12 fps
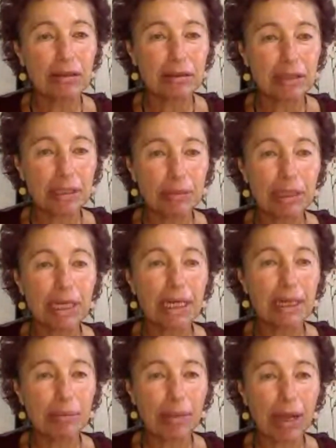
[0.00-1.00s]
typically
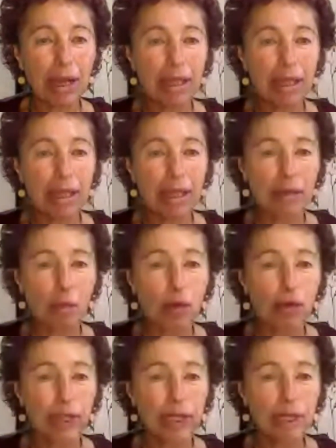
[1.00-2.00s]
by
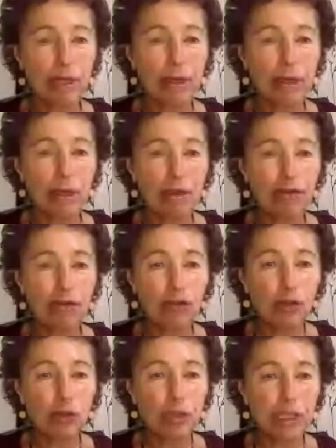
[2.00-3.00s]
warring,
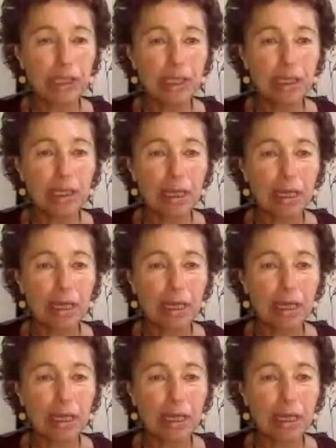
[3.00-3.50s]
feuding,